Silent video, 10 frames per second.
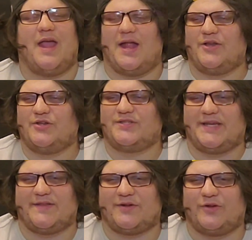and you
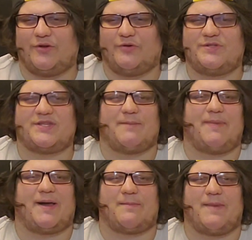see the news
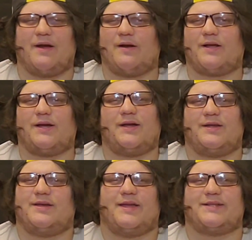about
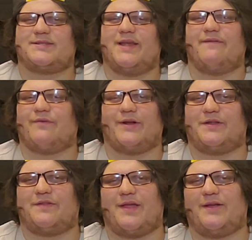America, it's never
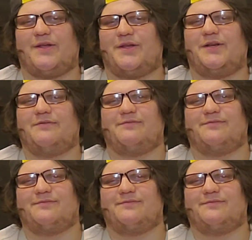anything good.